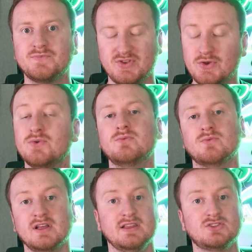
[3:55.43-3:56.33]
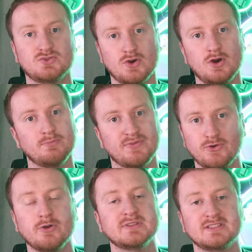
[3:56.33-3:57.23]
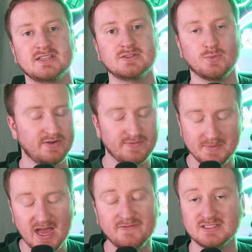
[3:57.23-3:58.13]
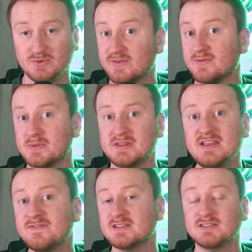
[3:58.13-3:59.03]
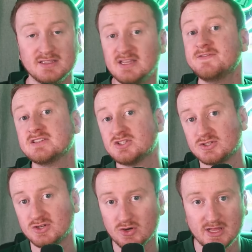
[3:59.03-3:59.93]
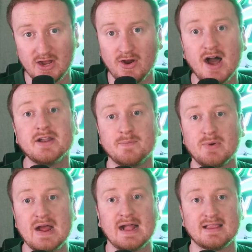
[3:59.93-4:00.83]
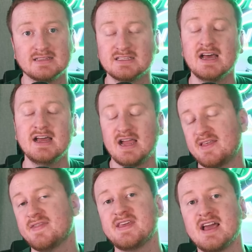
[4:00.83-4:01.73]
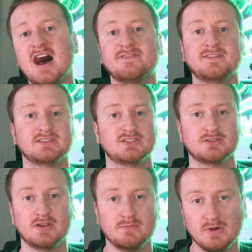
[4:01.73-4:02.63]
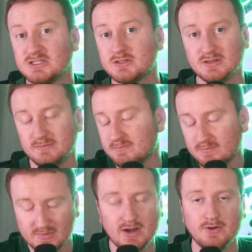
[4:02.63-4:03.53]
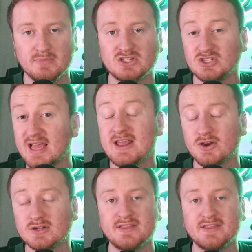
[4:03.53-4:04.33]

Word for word: 2 really strong performances, one from the offense and one from the defense. The defense just earlier on in practice, and then the offense much later